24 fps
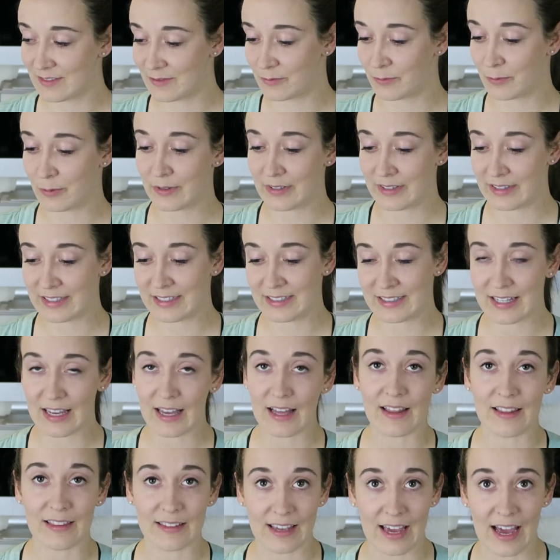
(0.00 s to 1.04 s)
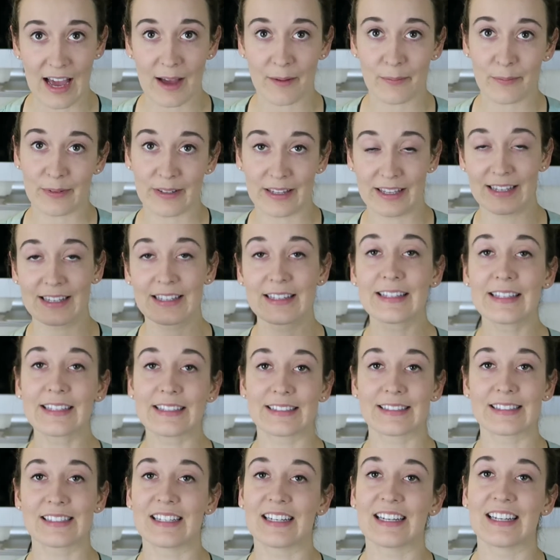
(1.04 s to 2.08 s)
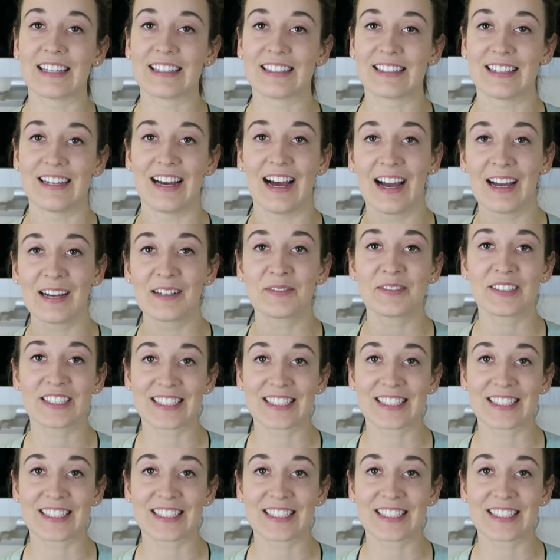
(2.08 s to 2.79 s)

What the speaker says: really tell the app, like, listen, I'm